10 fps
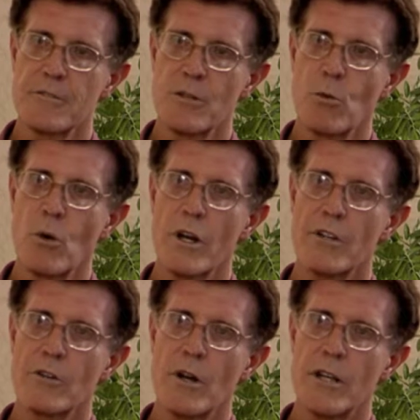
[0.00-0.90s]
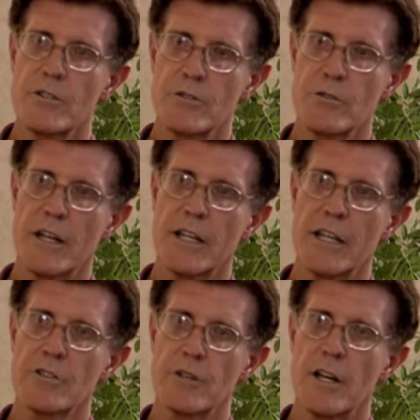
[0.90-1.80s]
wanted to try to
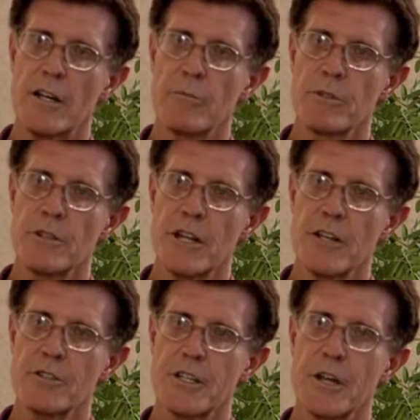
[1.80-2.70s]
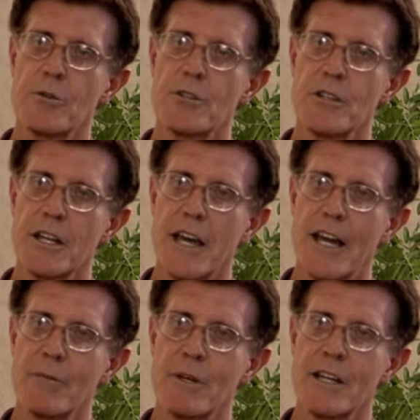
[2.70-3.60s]
get extra help could actually go to the
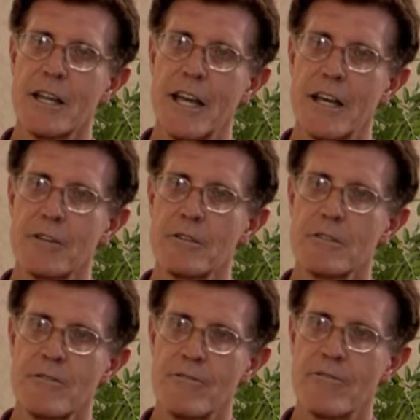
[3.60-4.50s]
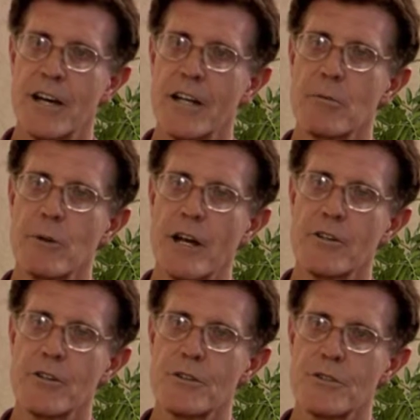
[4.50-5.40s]
Academy and find a
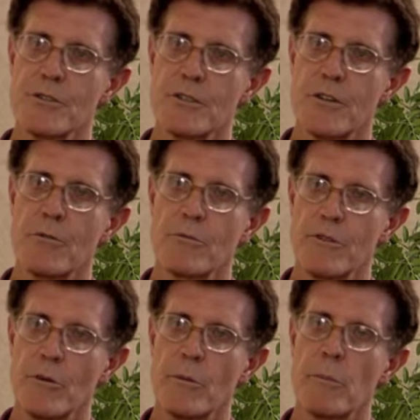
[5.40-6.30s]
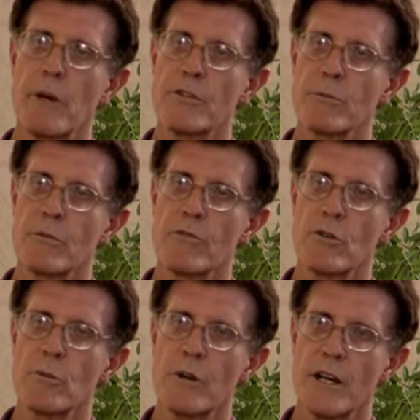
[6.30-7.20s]
practitioner. So there would be a patient
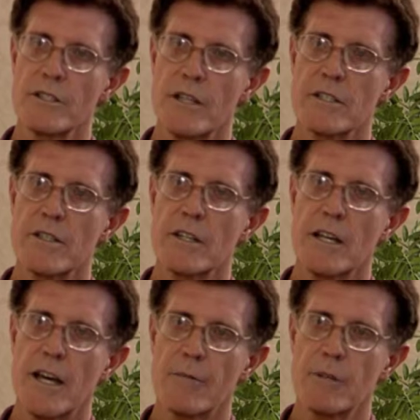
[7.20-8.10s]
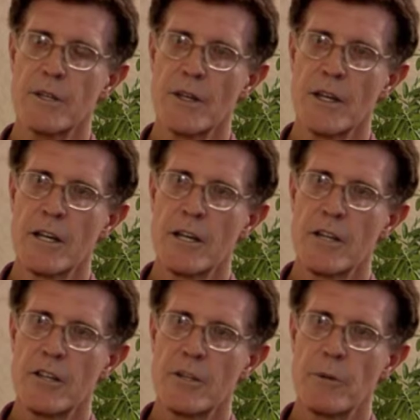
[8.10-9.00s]
referral process in the Academy.
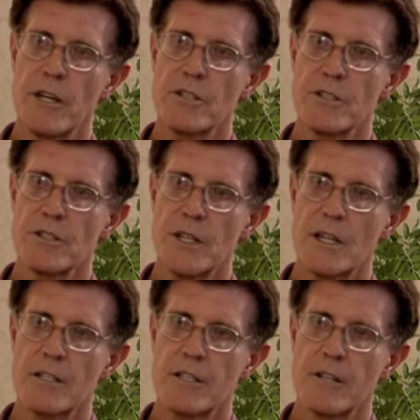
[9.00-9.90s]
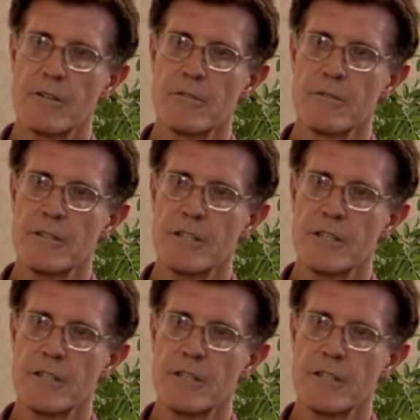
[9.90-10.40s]
The patients that